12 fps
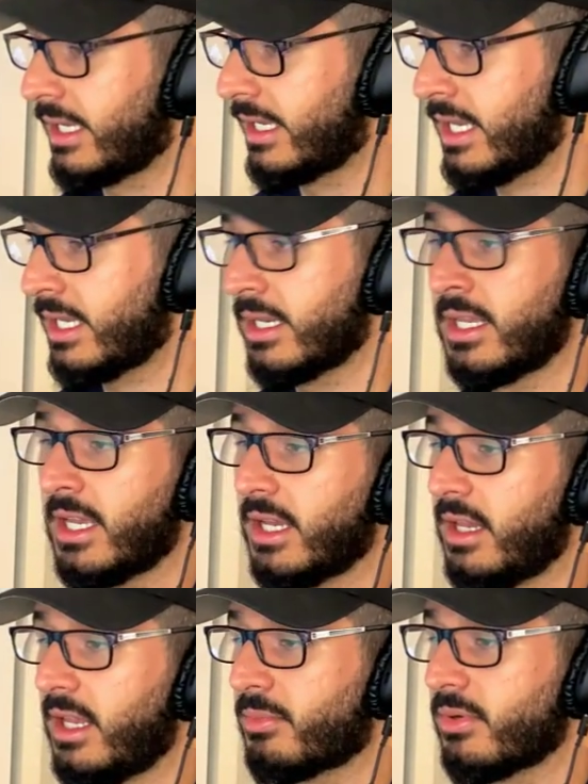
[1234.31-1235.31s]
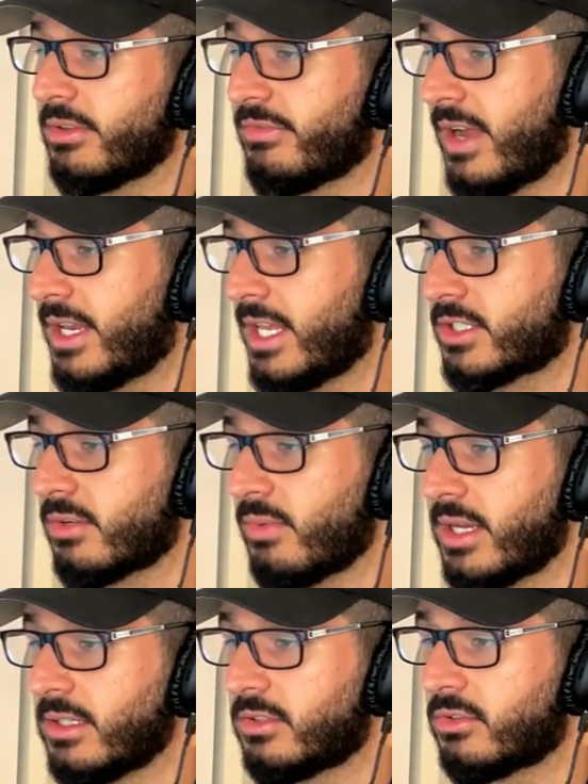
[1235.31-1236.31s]
Again, in April, the financial
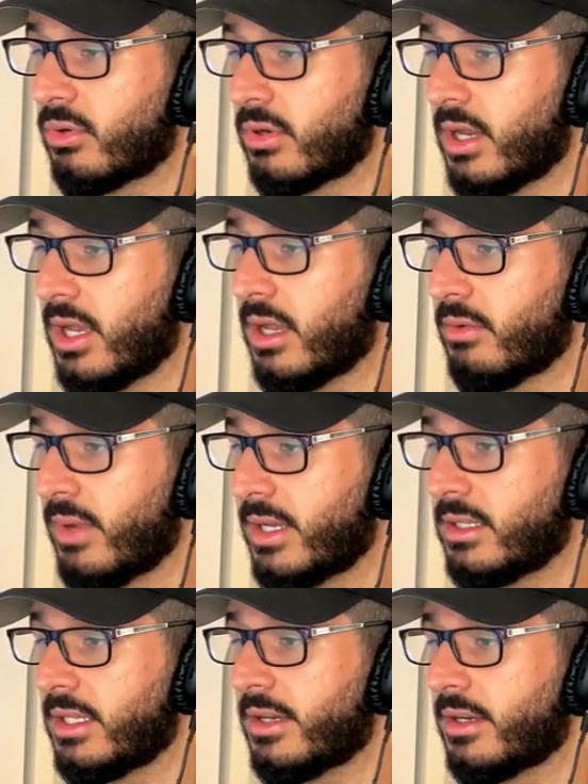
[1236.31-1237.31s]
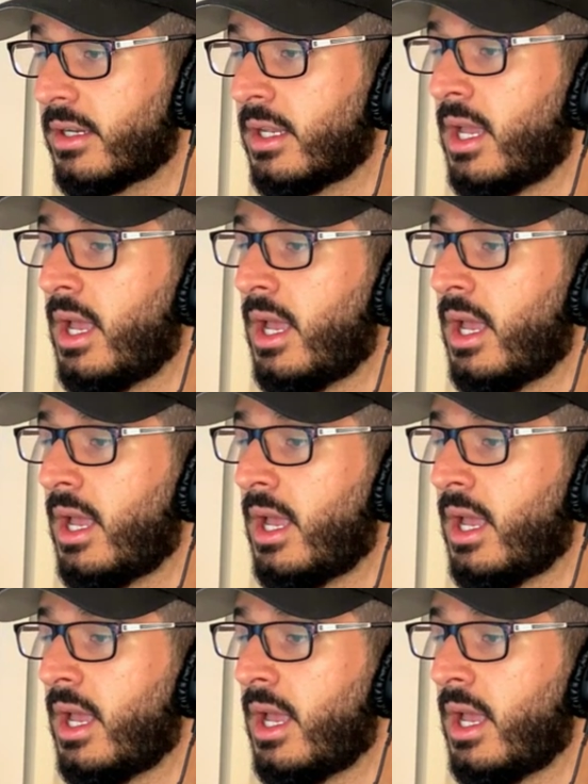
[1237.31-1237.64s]
regulator, uh, regulator